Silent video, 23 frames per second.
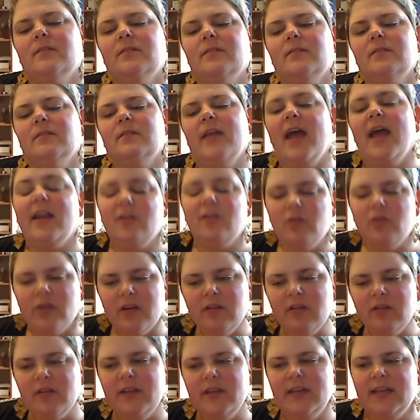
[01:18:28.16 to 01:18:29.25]

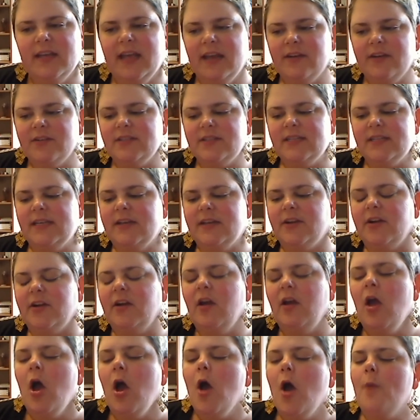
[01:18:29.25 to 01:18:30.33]
categorical indicators here,
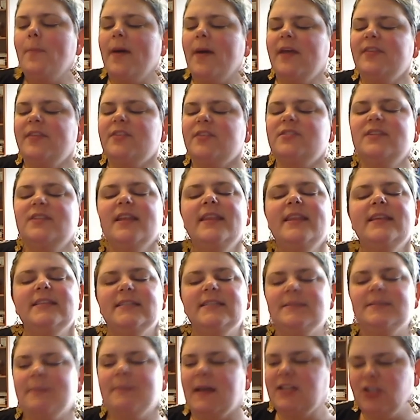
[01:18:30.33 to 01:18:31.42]
but there's nothing
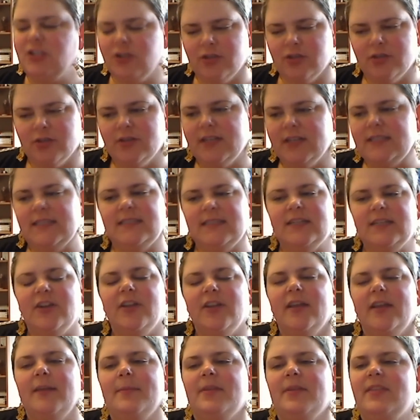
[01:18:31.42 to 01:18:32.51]
special
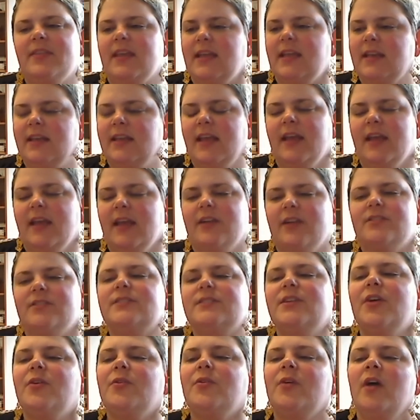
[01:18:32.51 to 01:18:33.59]
necessarily about the indicators.
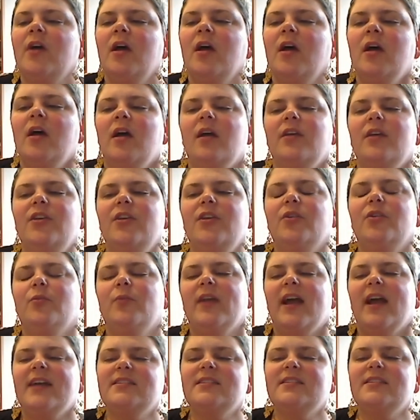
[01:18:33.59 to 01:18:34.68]
So, when
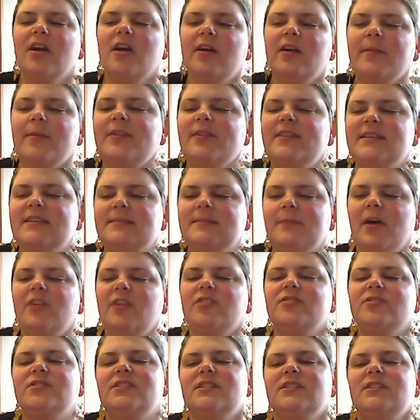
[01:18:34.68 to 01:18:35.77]
I talk about these
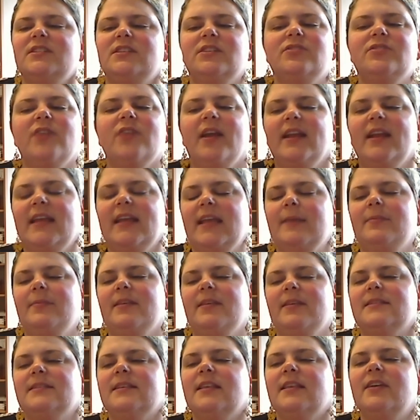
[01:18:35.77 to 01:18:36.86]
models, just to try to keep
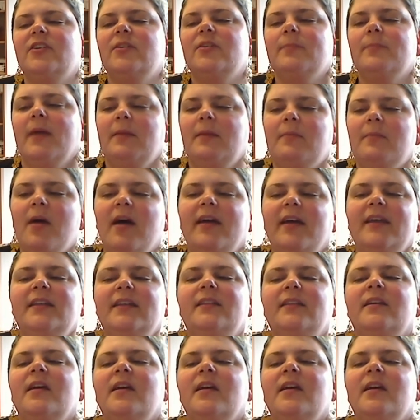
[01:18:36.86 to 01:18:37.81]
things clear in my mind,